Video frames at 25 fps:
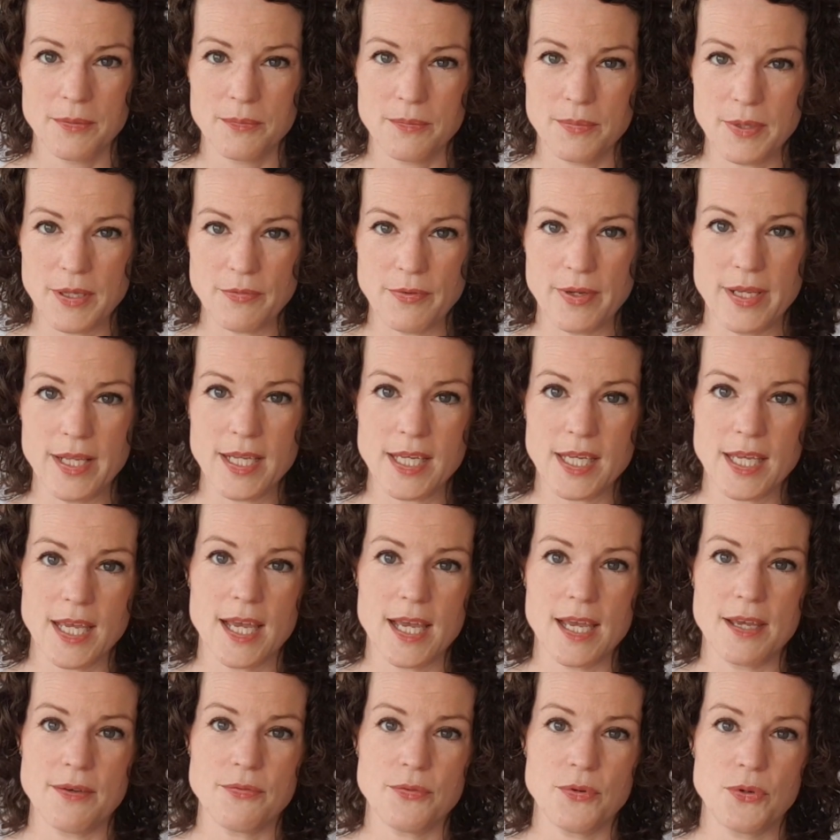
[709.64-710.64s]
be really
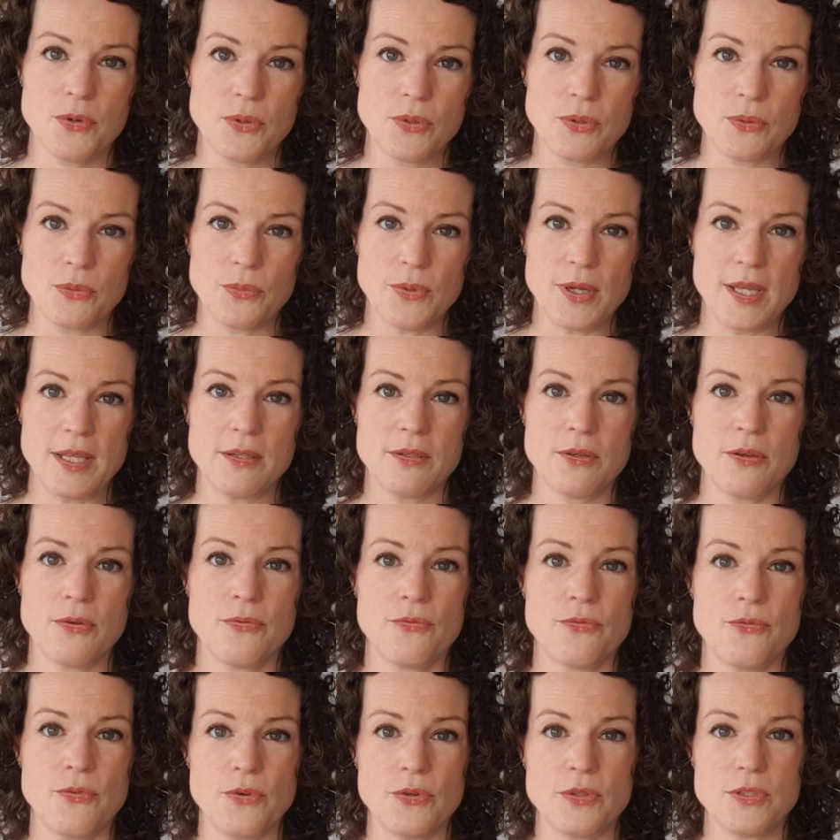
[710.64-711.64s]
careful with
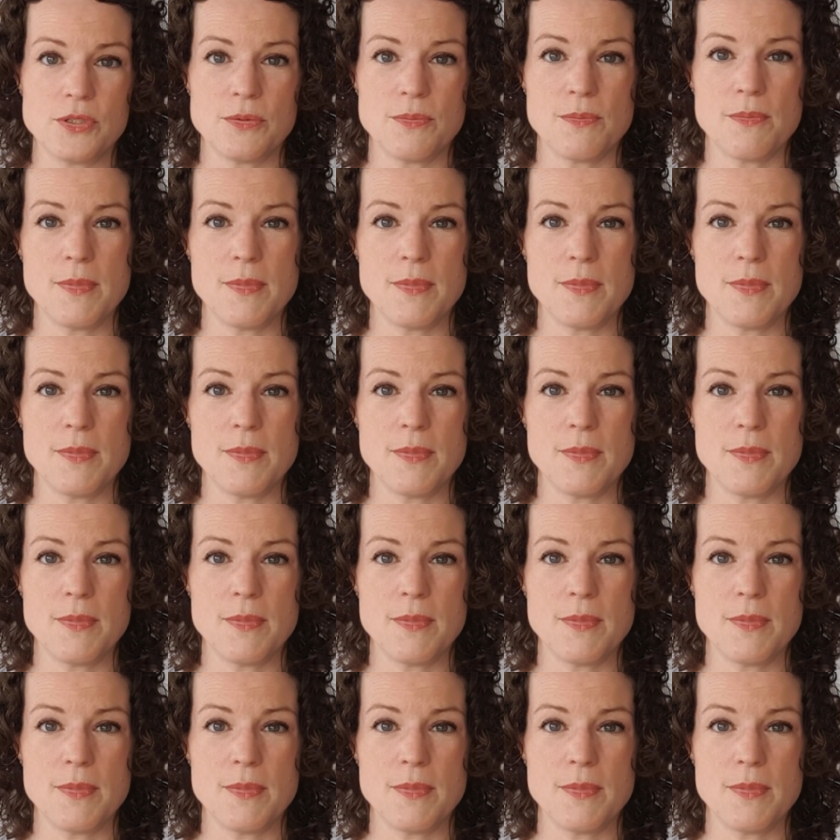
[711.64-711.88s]
foot